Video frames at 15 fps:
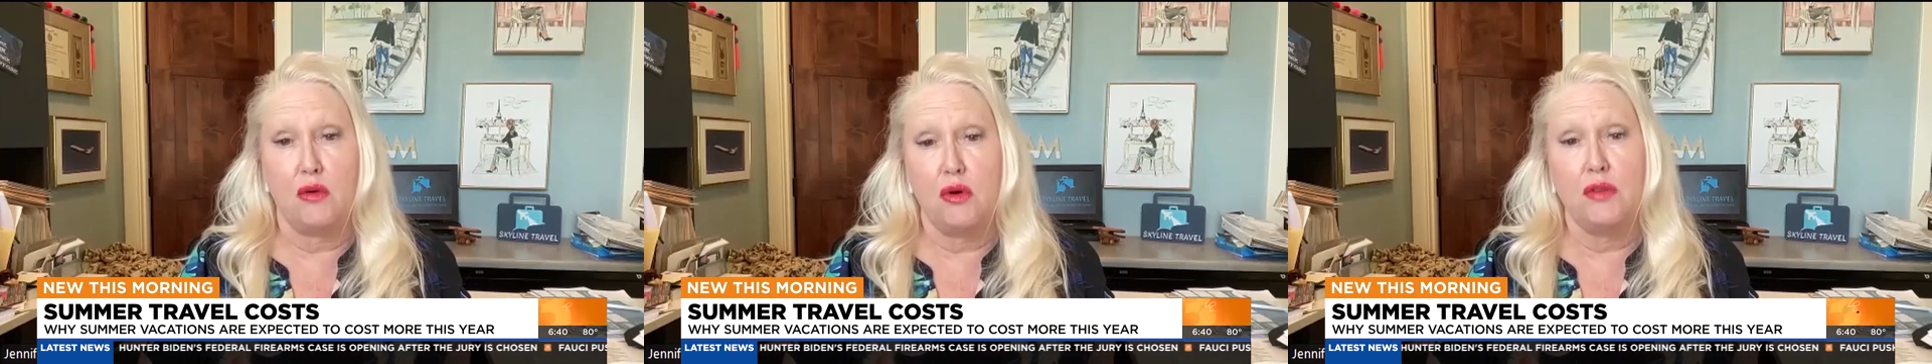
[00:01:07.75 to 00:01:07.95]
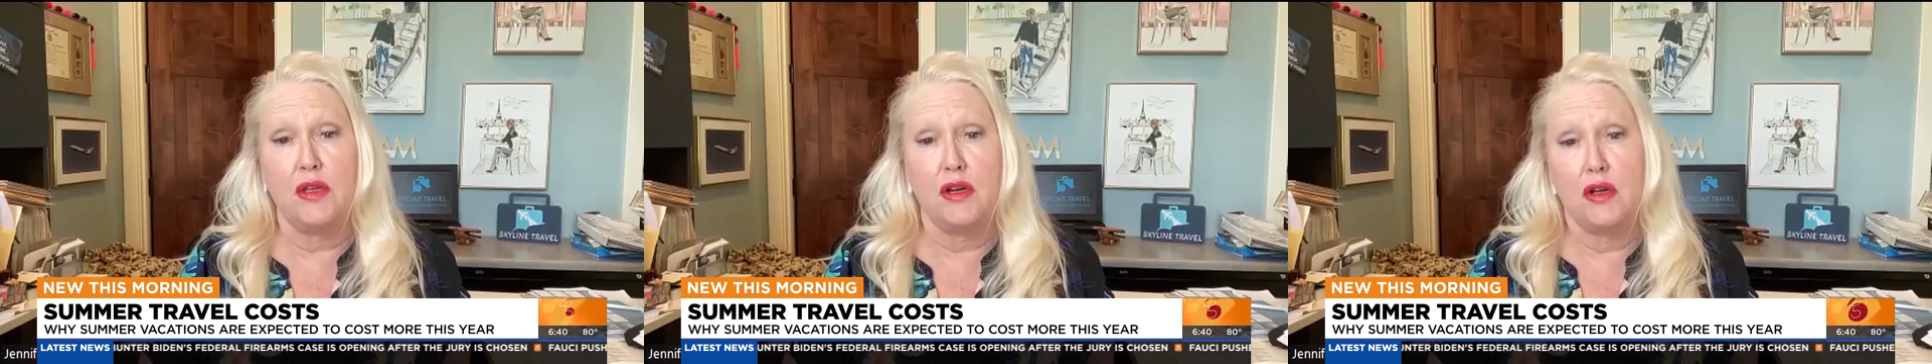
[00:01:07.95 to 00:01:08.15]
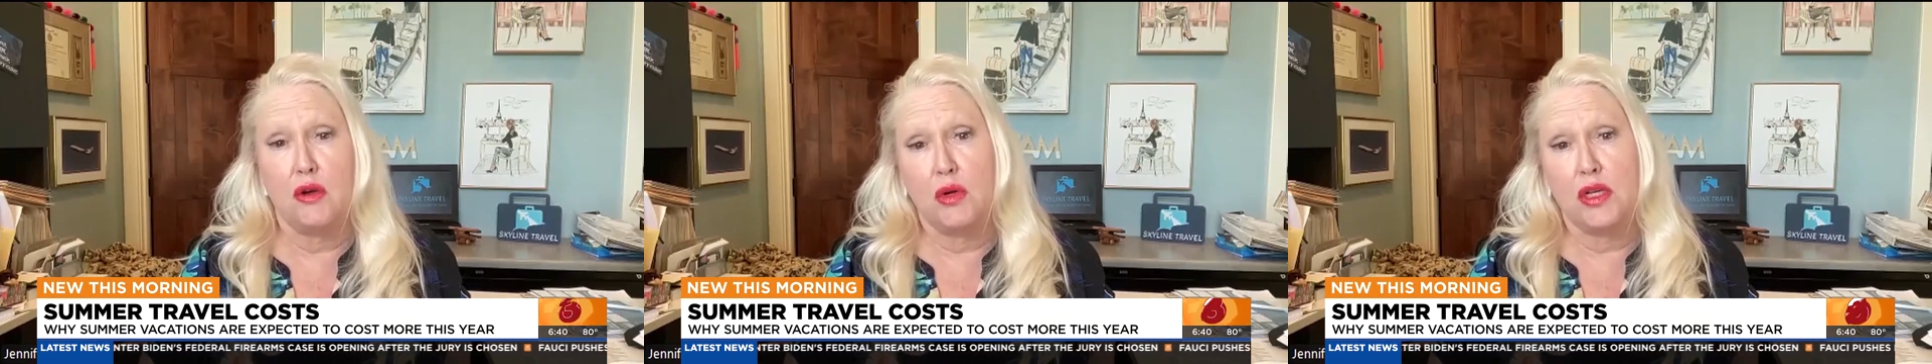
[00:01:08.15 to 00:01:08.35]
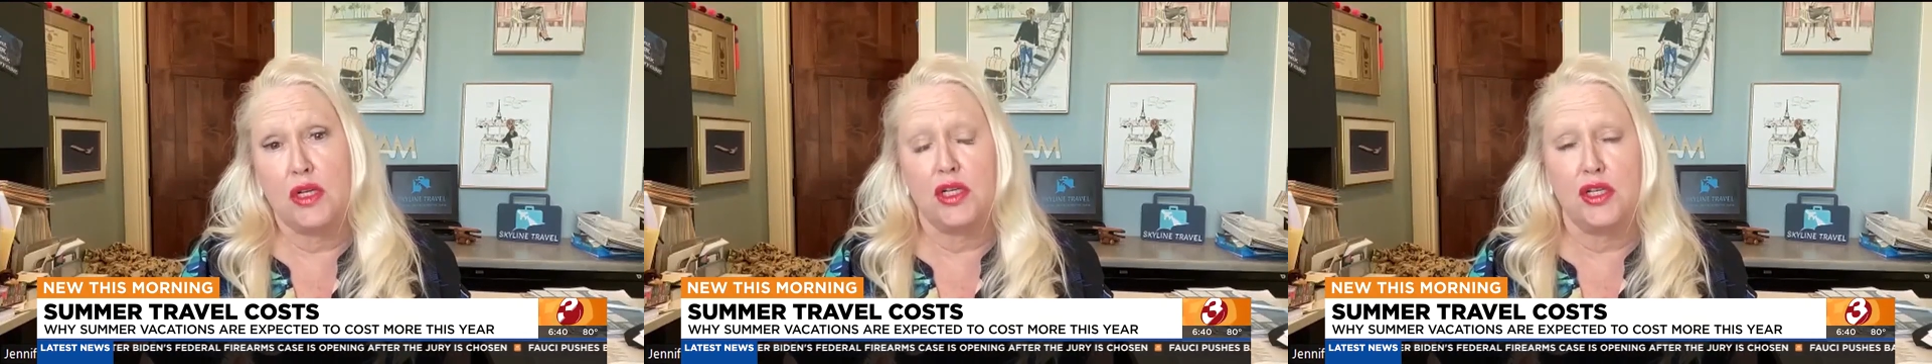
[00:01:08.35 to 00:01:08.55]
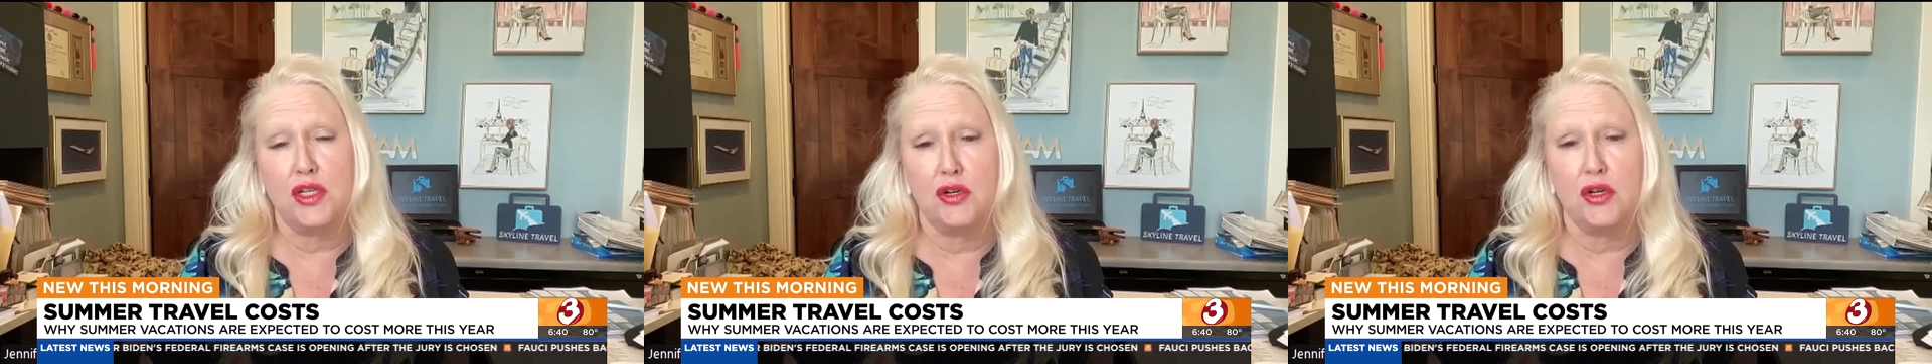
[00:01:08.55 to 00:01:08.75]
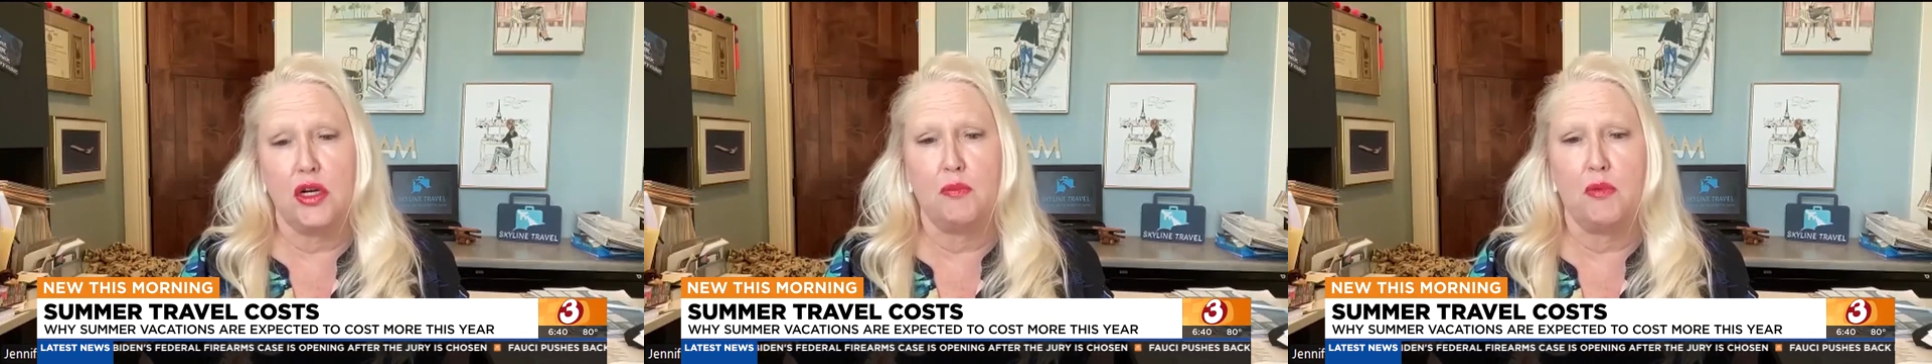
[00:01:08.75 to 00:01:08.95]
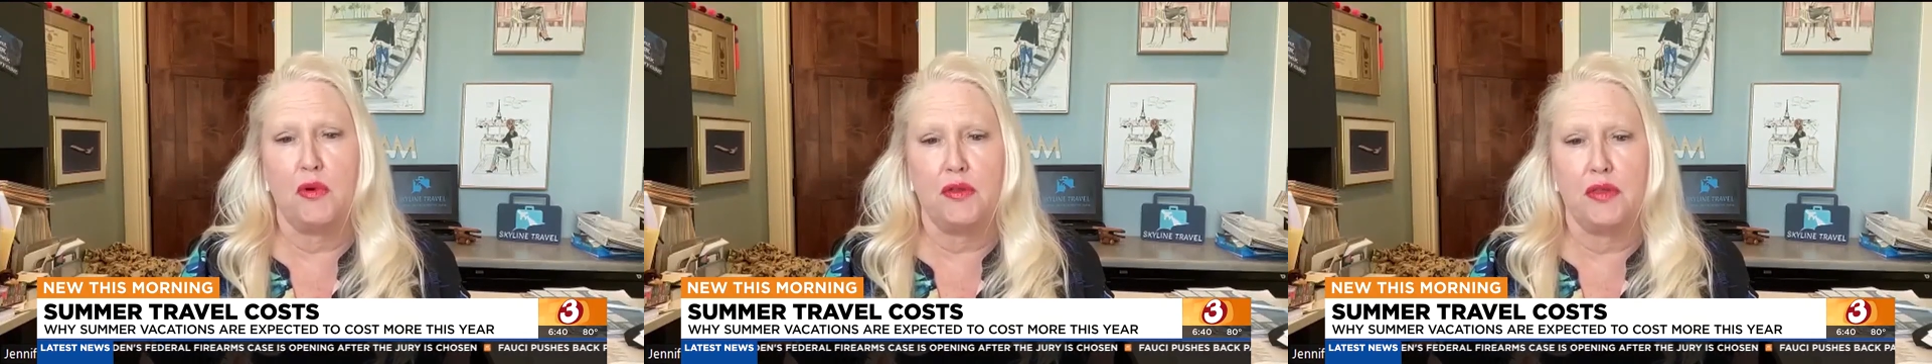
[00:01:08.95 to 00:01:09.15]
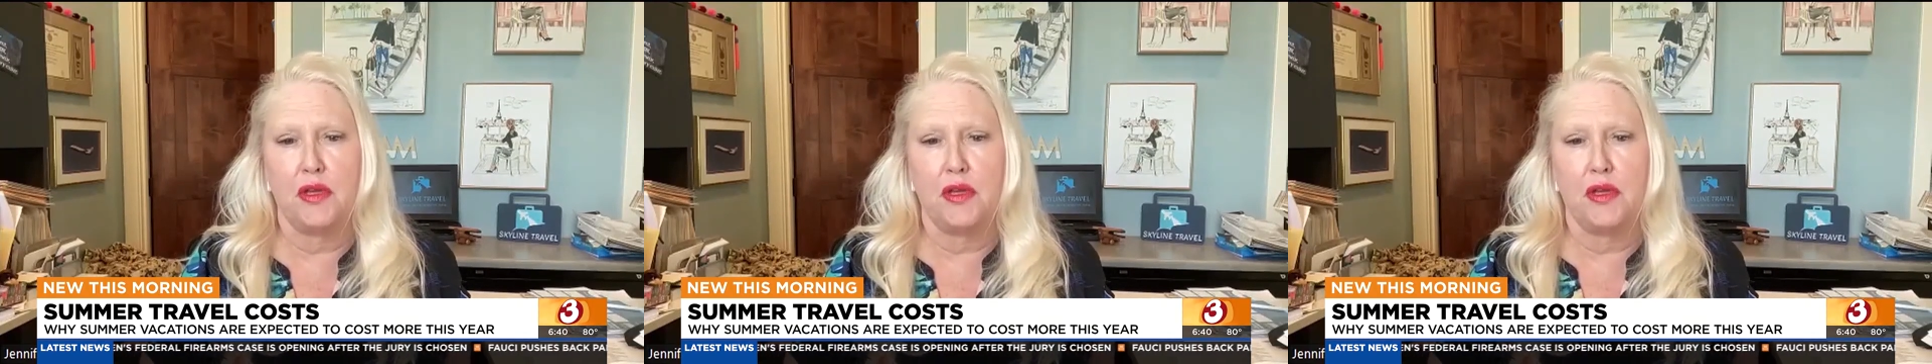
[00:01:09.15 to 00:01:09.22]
or they're going to Europe where